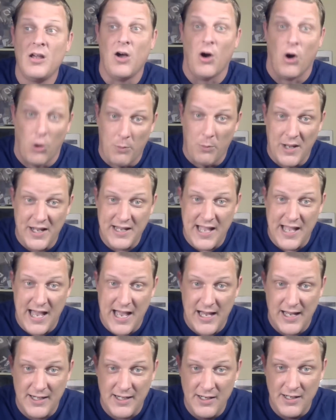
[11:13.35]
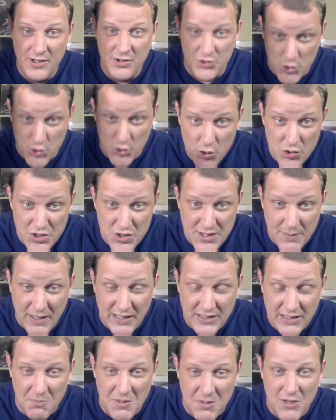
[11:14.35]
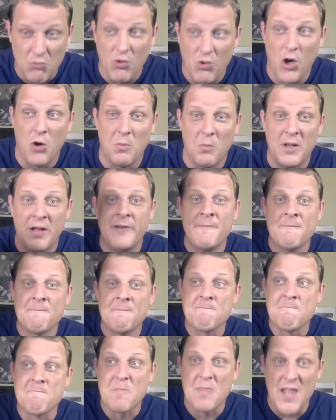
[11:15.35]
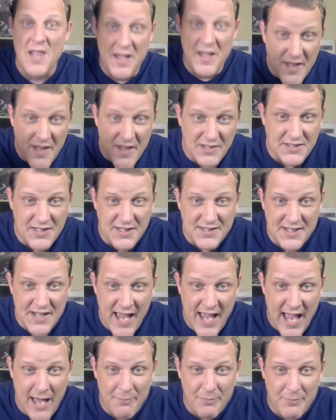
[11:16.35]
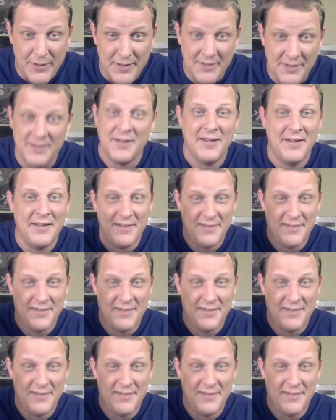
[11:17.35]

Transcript: oh my God, Drew's about to beat Roman, and then it doesn't happen.